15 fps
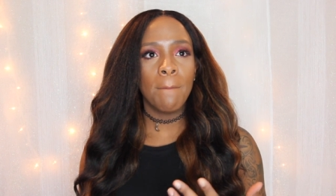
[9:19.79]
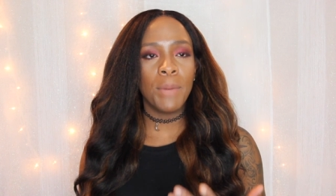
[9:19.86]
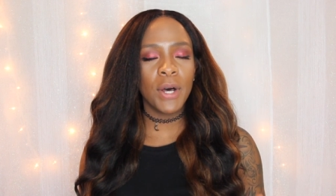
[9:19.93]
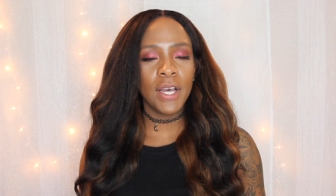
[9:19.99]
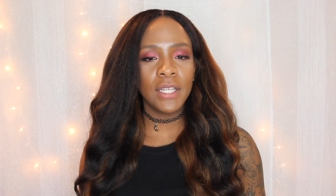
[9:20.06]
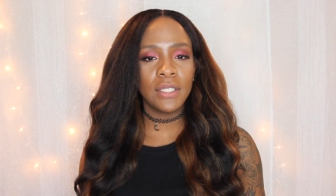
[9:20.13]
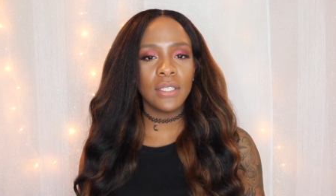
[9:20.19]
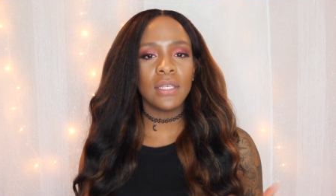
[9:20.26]

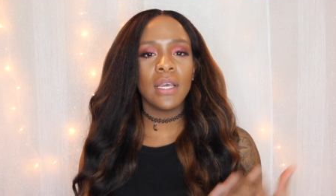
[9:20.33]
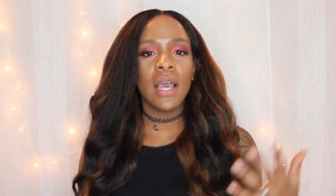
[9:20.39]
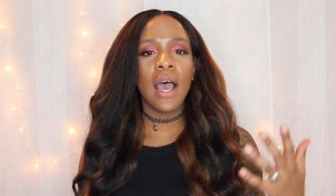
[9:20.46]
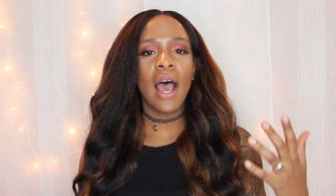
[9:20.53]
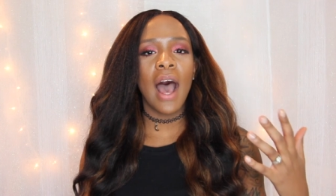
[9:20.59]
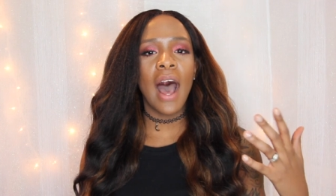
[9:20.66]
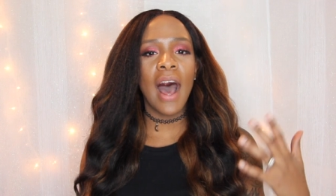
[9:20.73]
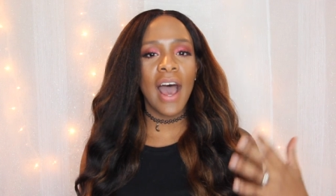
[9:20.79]
But
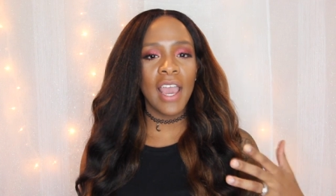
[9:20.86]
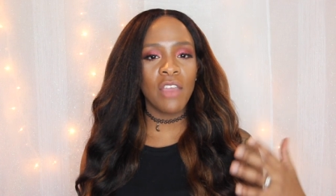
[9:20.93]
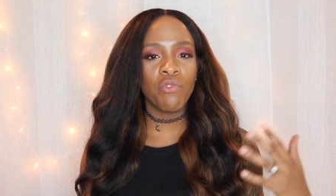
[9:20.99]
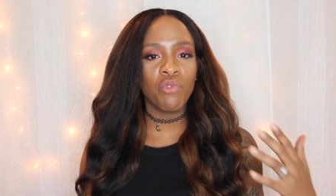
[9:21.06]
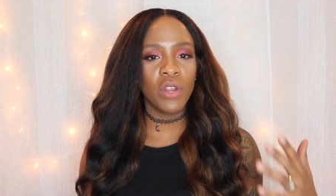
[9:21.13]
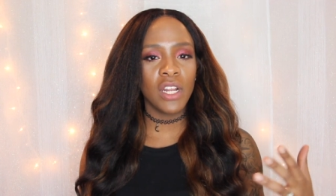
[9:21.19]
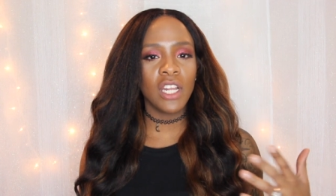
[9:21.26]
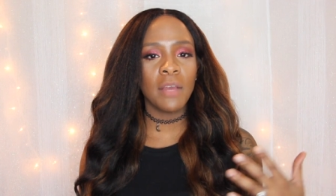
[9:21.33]
I
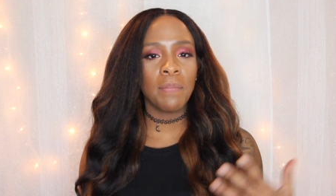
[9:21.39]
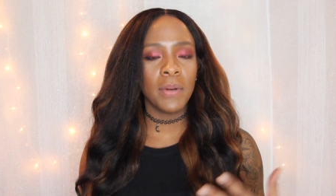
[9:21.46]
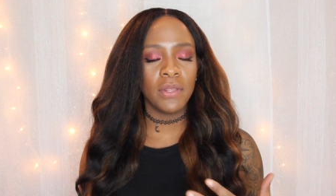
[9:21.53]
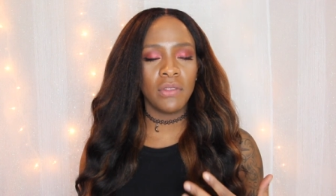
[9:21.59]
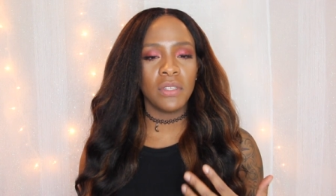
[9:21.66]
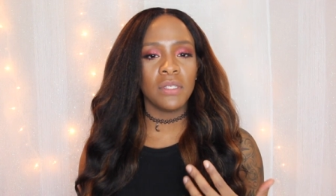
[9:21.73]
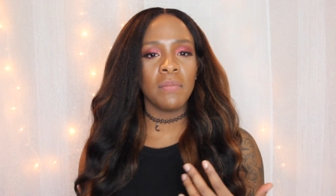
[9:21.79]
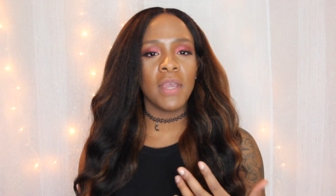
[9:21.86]
really
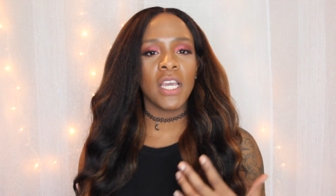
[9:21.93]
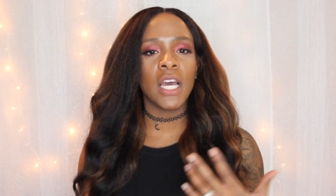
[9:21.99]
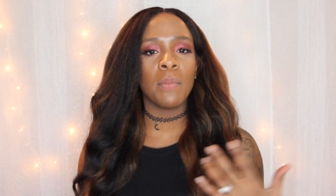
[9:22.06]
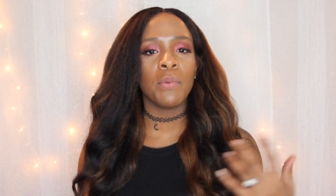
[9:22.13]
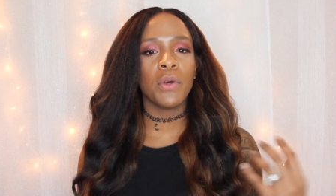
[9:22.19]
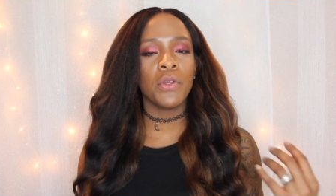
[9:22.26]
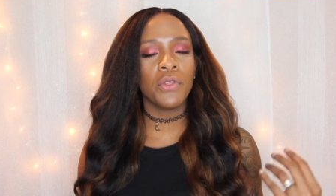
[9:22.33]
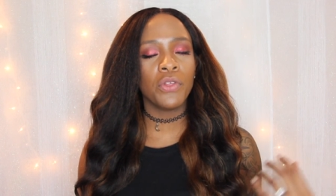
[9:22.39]
put this
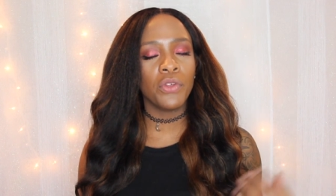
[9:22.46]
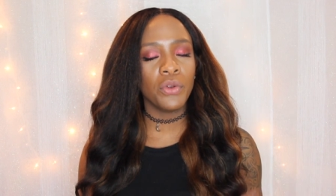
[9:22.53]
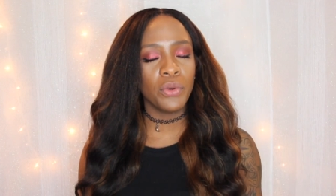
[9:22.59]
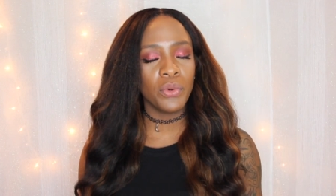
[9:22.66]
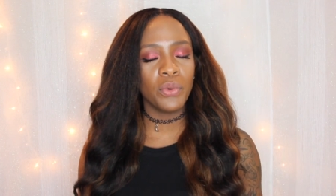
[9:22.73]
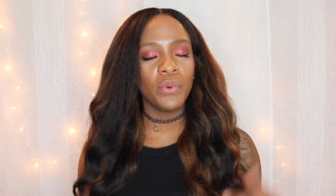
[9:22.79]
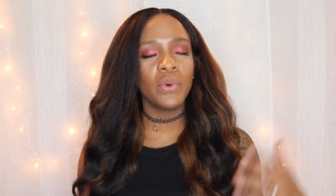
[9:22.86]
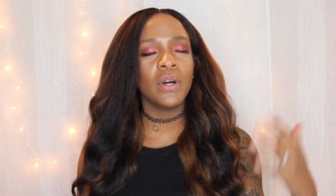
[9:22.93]
makeup
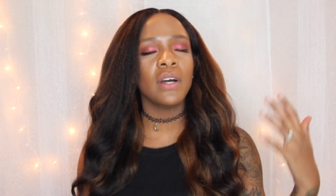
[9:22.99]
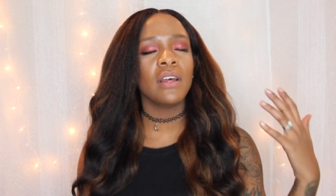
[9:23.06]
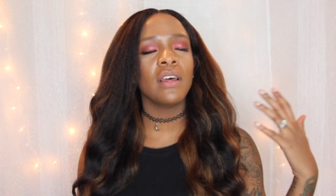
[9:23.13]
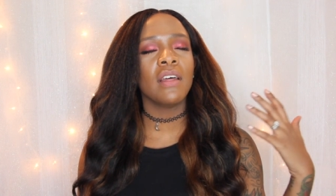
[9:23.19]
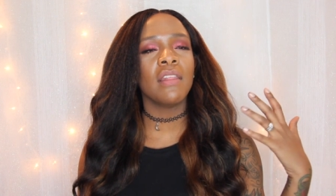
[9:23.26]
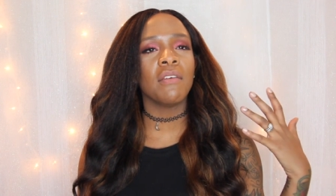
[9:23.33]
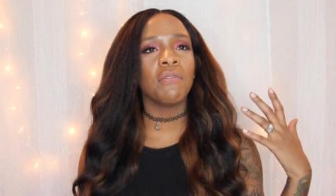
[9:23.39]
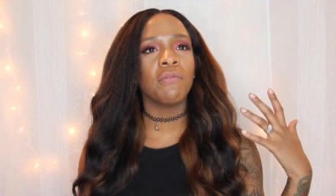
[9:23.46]
through
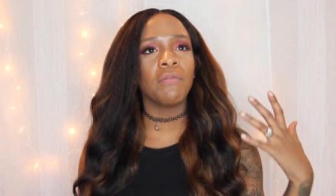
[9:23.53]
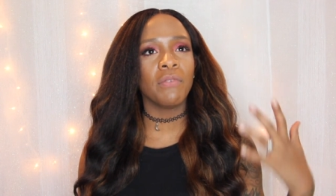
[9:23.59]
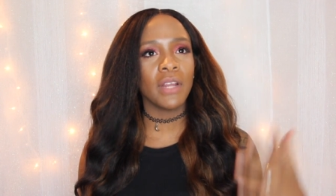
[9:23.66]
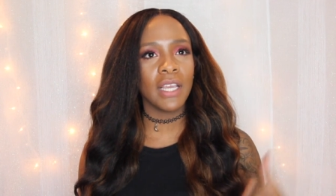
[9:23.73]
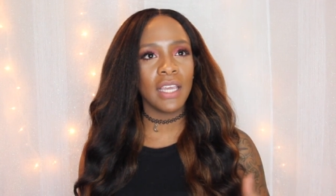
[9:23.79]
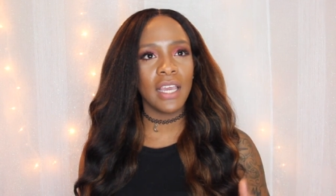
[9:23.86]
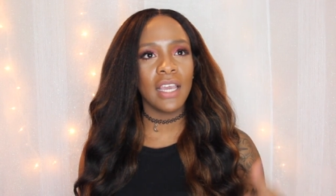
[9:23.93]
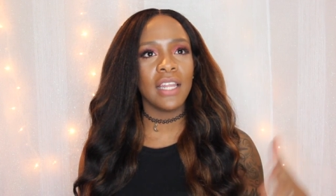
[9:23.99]
the
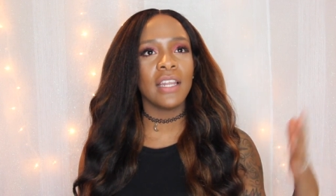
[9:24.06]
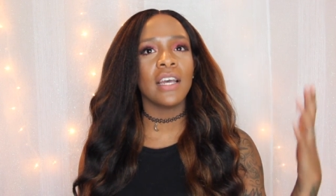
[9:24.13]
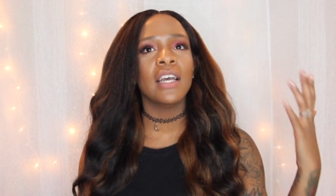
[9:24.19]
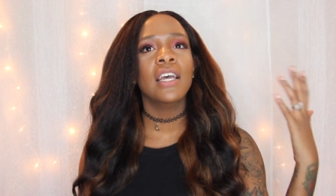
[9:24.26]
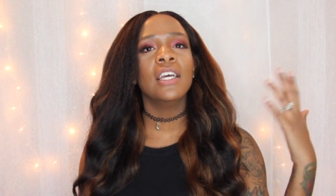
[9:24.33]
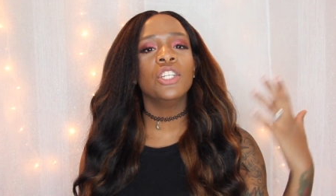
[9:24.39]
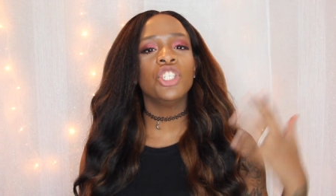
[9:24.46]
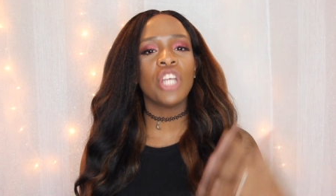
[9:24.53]
freaking
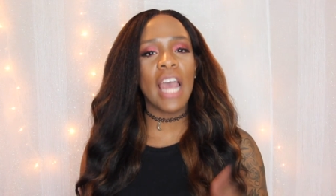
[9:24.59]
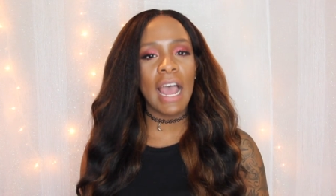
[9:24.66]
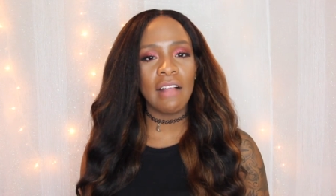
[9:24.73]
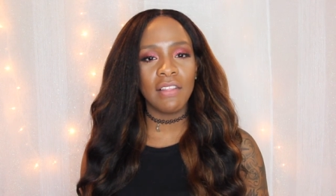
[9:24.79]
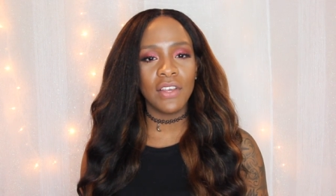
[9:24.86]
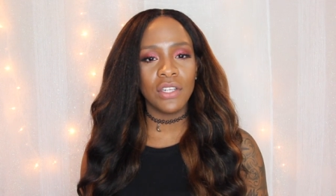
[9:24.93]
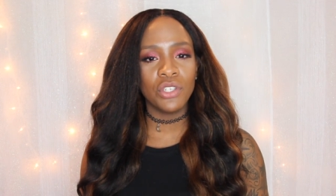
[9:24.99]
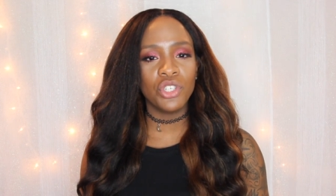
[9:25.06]

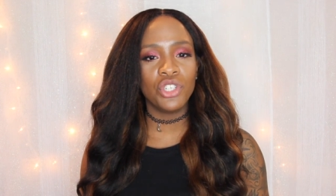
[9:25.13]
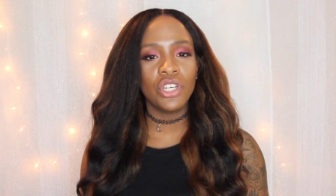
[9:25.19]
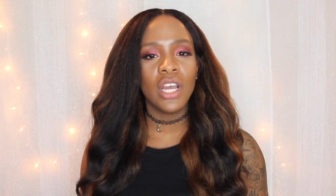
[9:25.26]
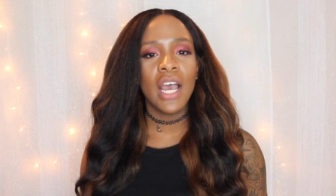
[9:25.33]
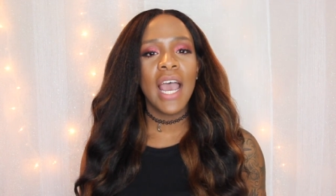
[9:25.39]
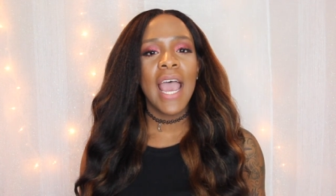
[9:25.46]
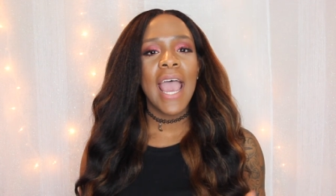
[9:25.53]
challenge.